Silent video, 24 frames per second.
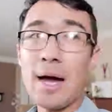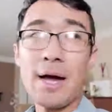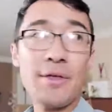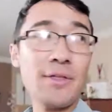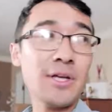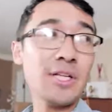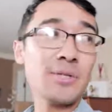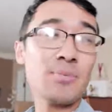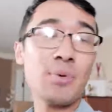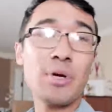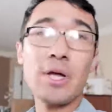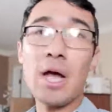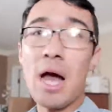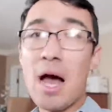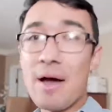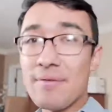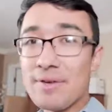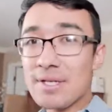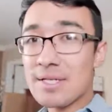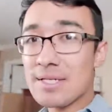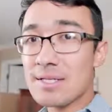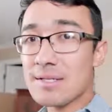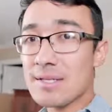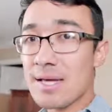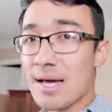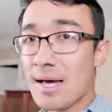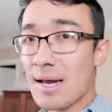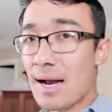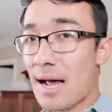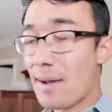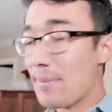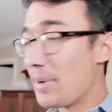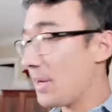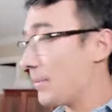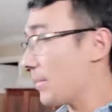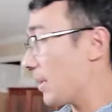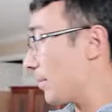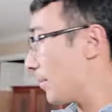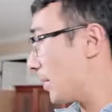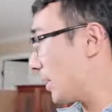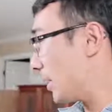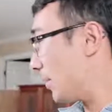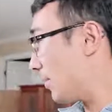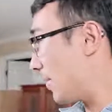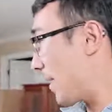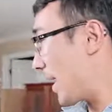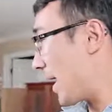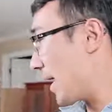I think it's pretty obvious that I made my
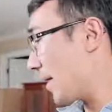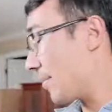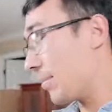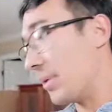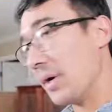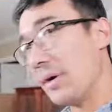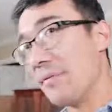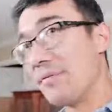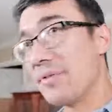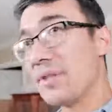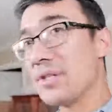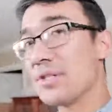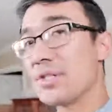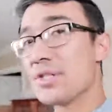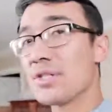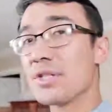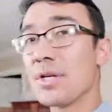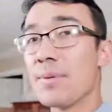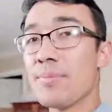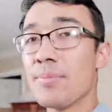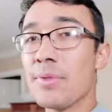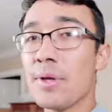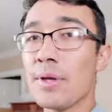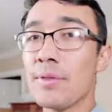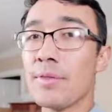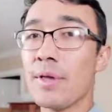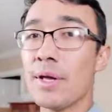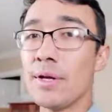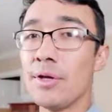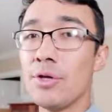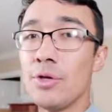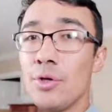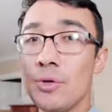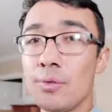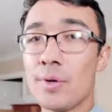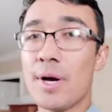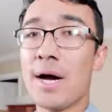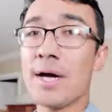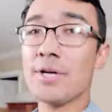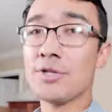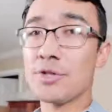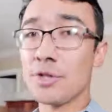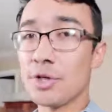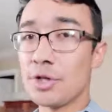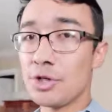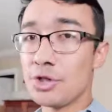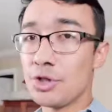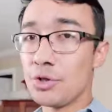money back, but if this is something that you guys
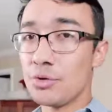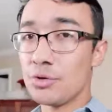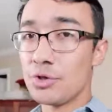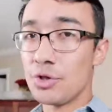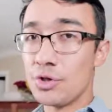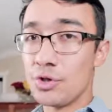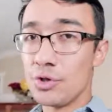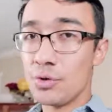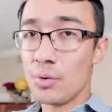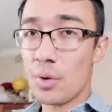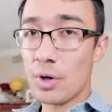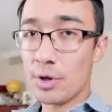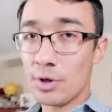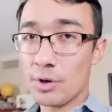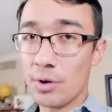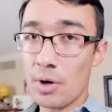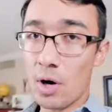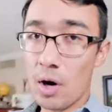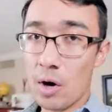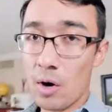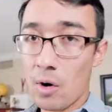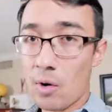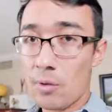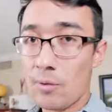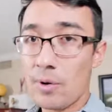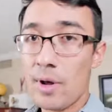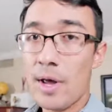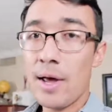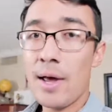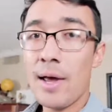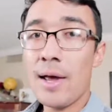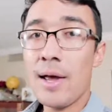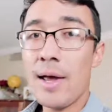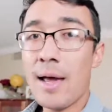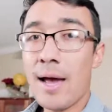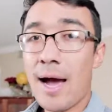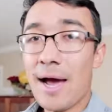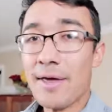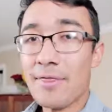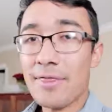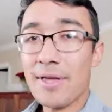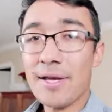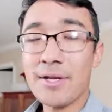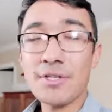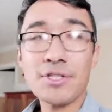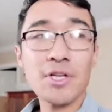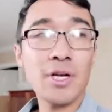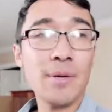are gonna choose to do on your own, I
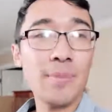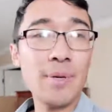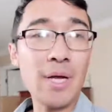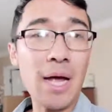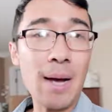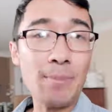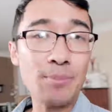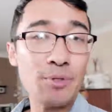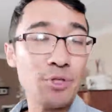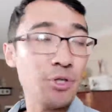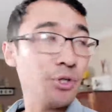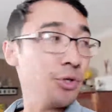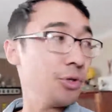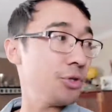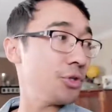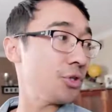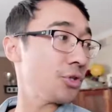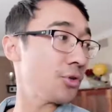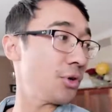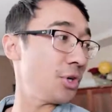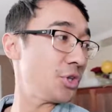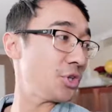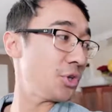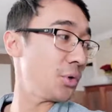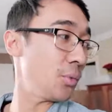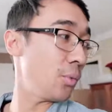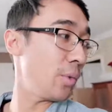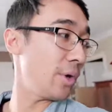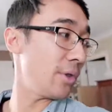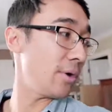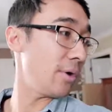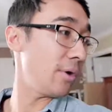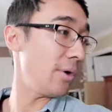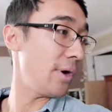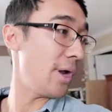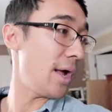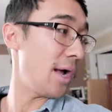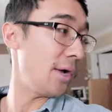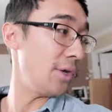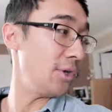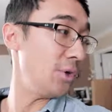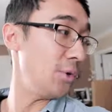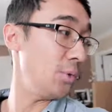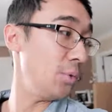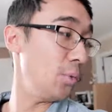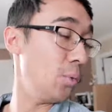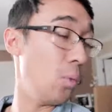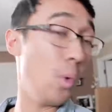think it's gonna be up to your discretion whether or not
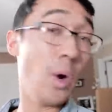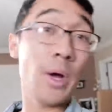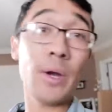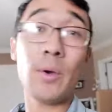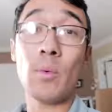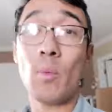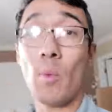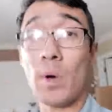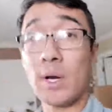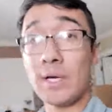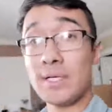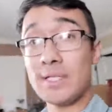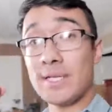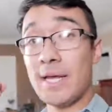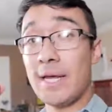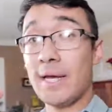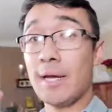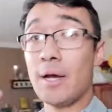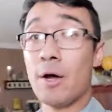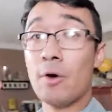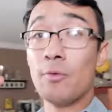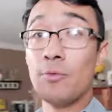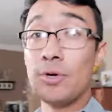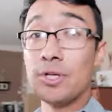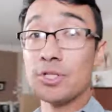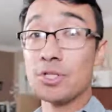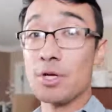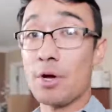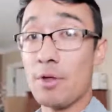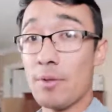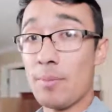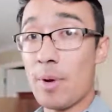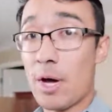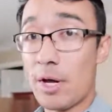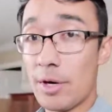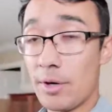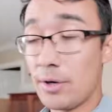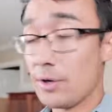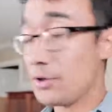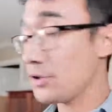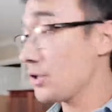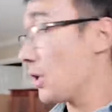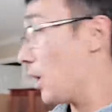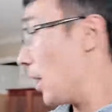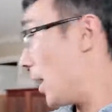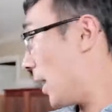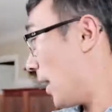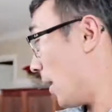you, one, wanna take a risk on the monitors,
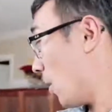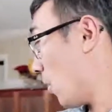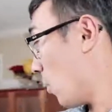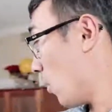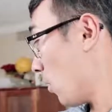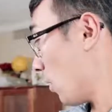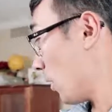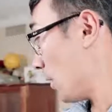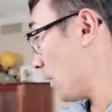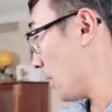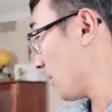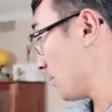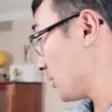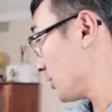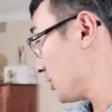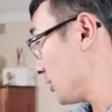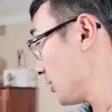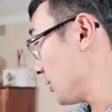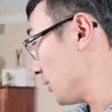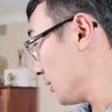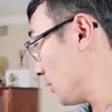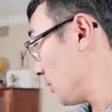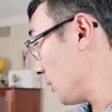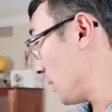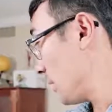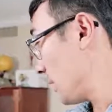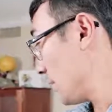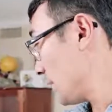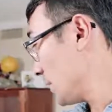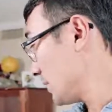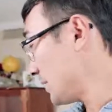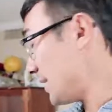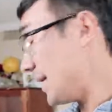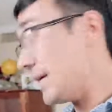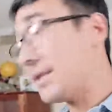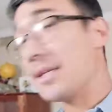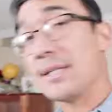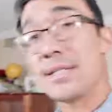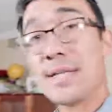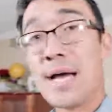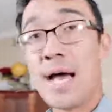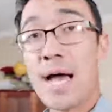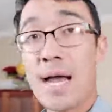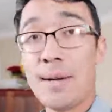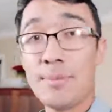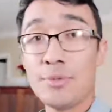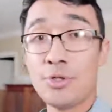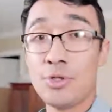or number two, take the
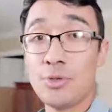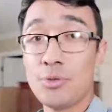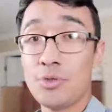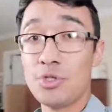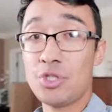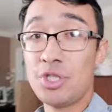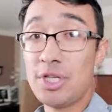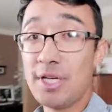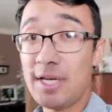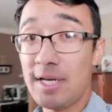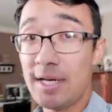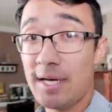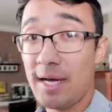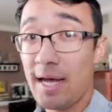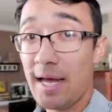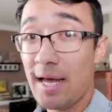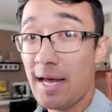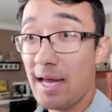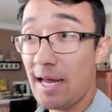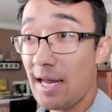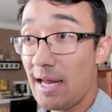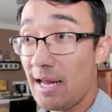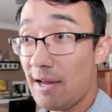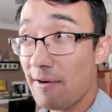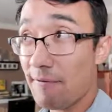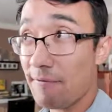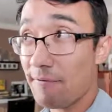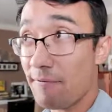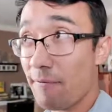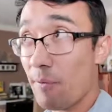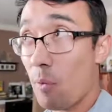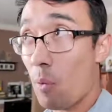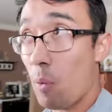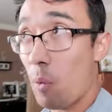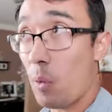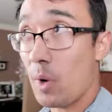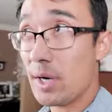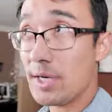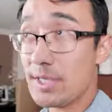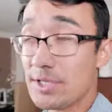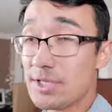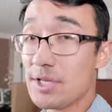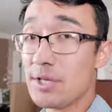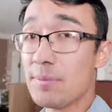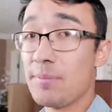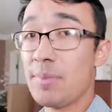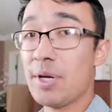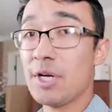time to see if what is
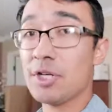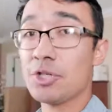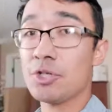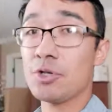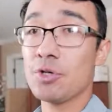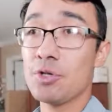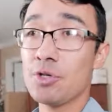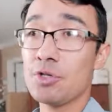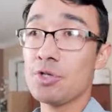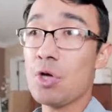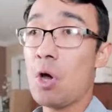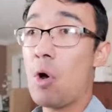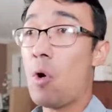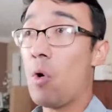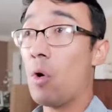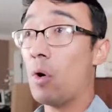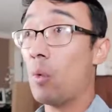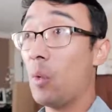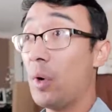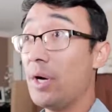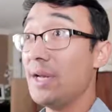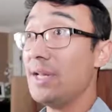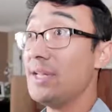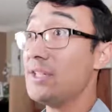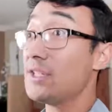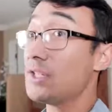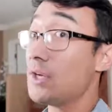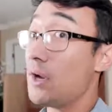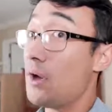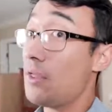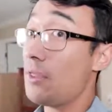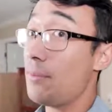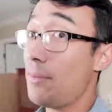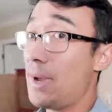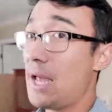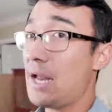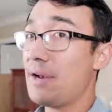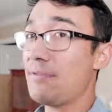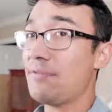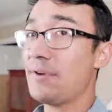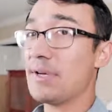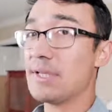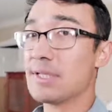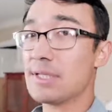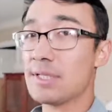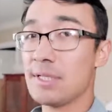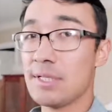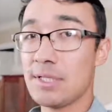in the pictures or what isn't on the
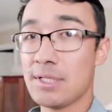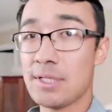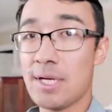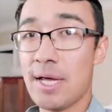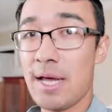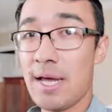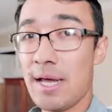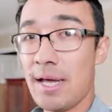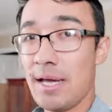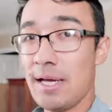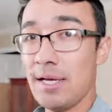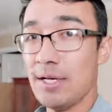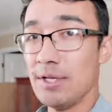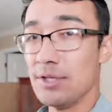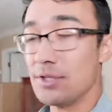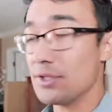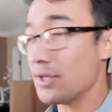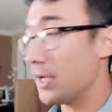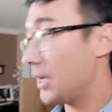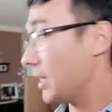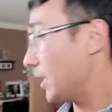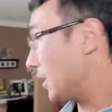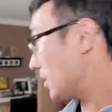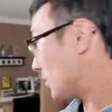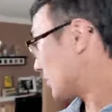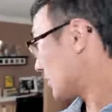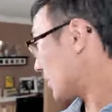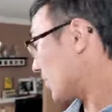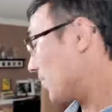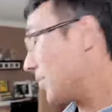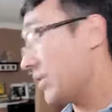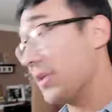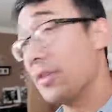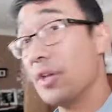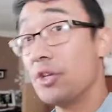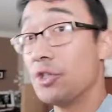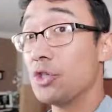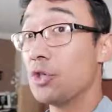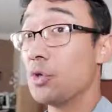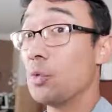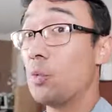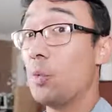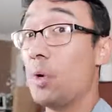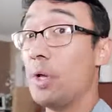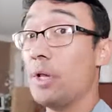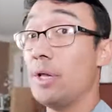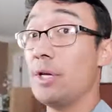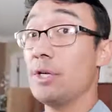manifest list is something that you're
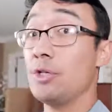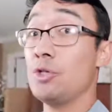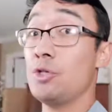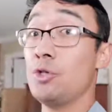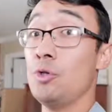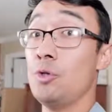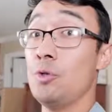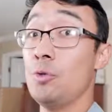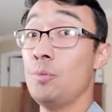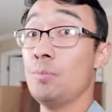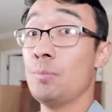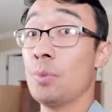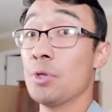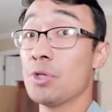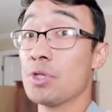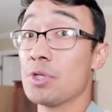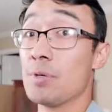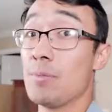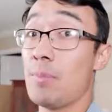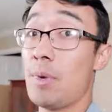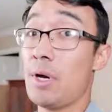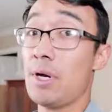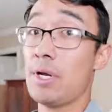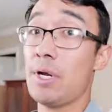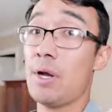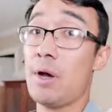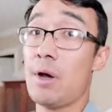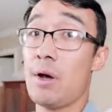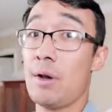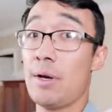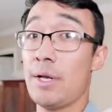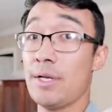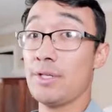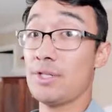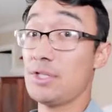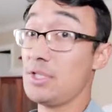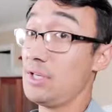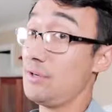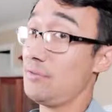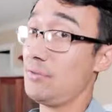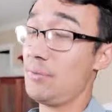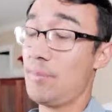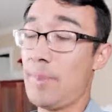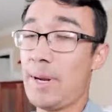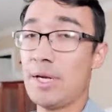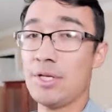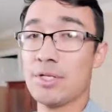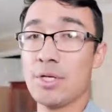willing to put some money on and see if
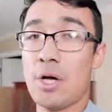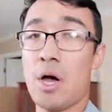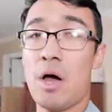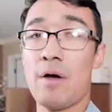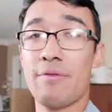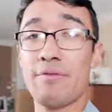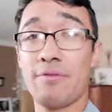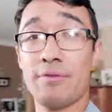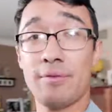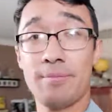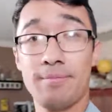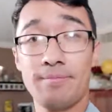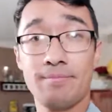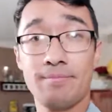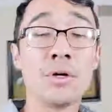it pays off.